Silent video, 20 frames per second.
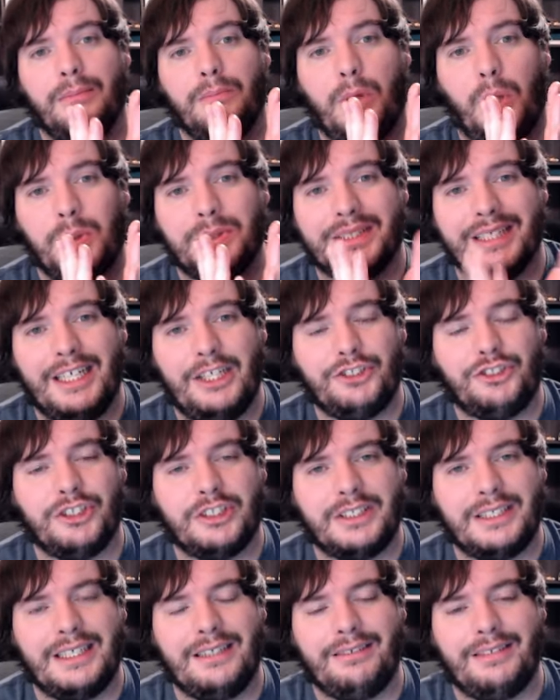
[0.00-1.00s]
most
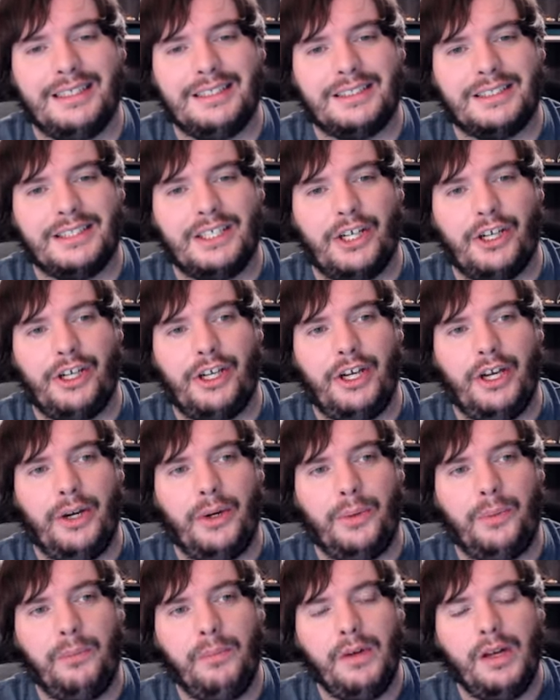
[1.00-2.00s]
interesting list to
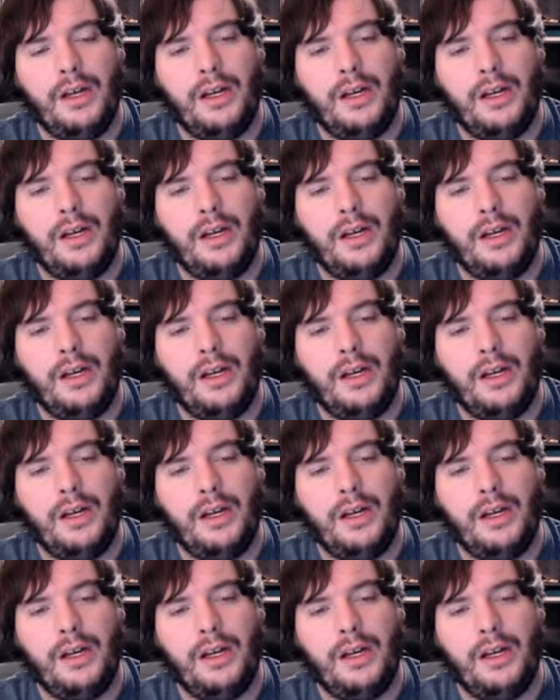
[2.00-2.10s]
you?